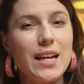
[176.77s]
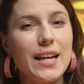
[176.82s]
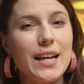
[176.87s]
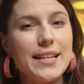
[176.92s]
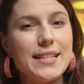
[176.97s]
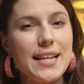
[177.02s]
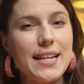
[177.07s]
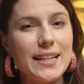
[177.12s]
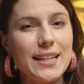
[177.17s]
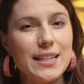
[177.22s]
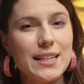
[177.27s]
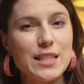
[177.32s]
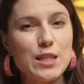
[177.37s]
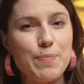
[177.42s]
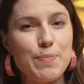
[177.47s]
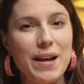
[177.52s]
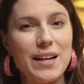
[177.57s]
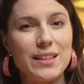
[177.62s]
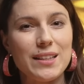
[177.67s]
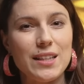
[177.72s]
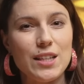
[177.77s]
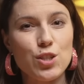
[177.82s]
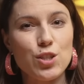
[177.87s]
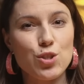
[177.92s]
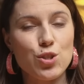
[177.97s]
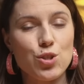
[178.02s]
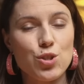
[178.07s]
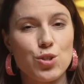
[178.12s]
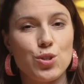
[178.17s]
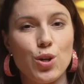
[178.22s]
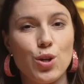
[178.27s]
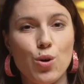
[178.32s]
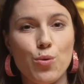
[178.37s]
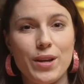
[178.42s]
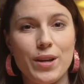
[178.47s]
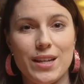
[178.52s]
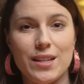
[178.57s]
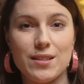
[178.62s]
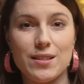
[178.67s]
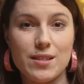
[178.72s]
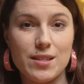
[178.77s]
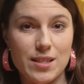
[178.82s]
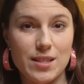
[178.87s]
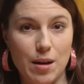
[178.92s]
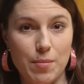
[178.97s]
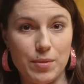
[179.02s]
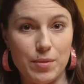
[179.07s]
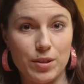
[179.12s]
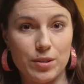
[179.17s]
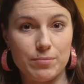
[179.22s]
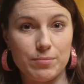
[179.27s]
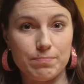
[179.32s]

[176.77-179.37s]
it's like expecting snow in summer.